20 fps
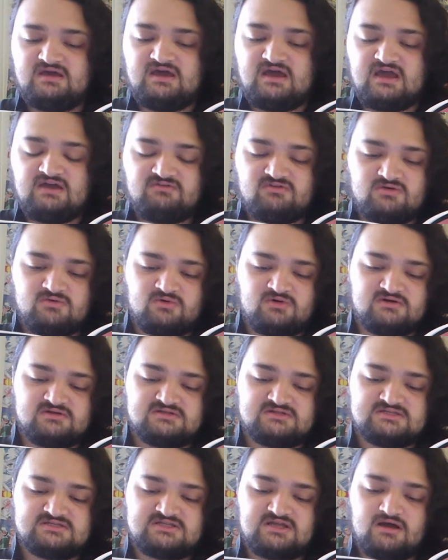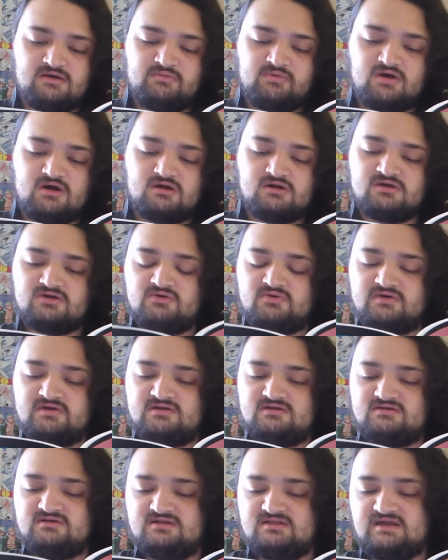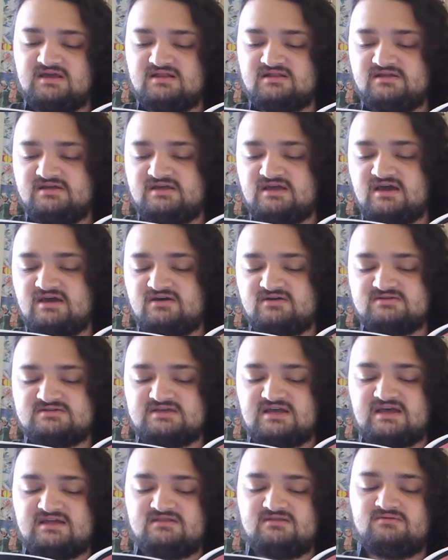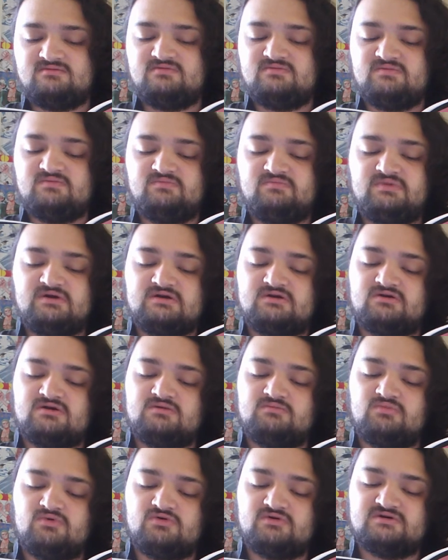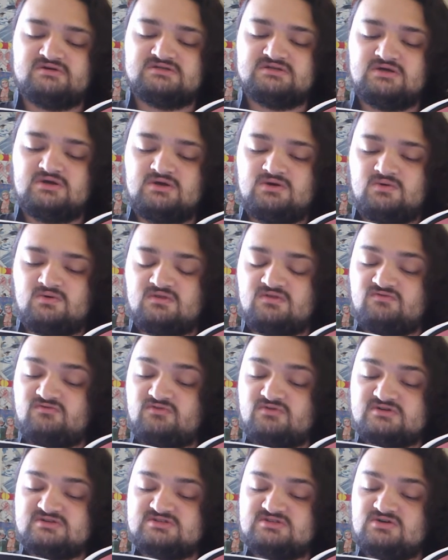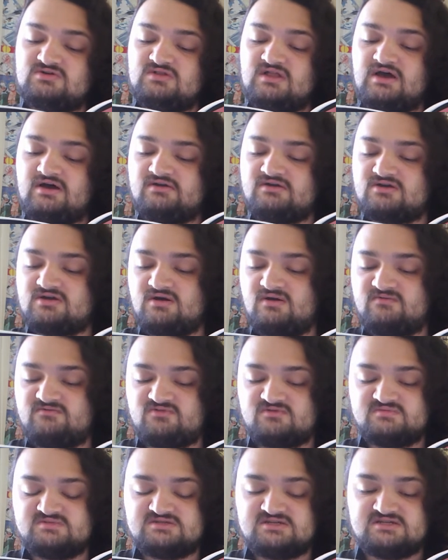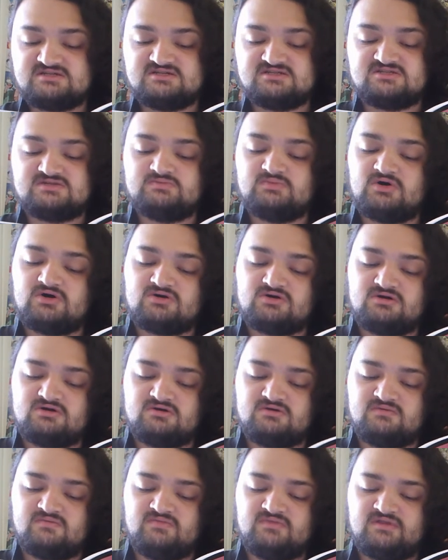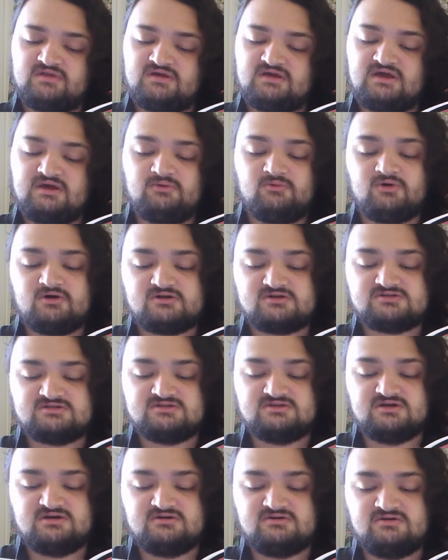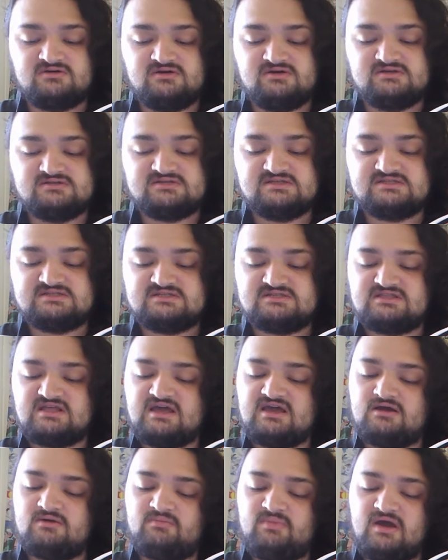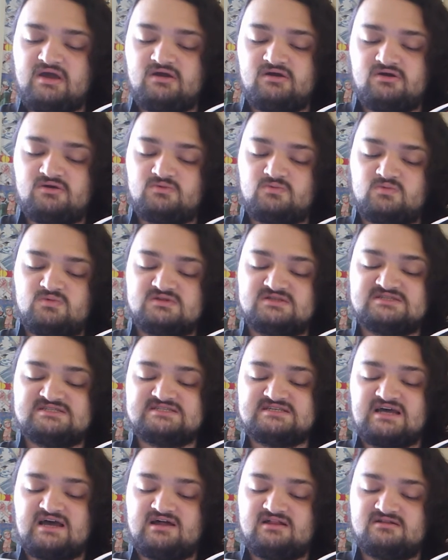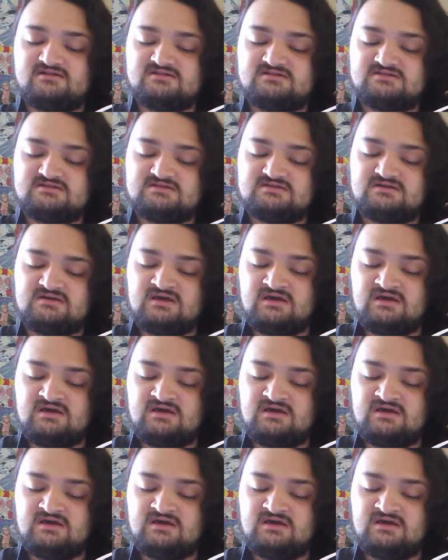"Everyone, stop arguing," Natili yells at the bickering boys, with a voice too loud to come from such a small girl. It works, though, since they obey her with silence.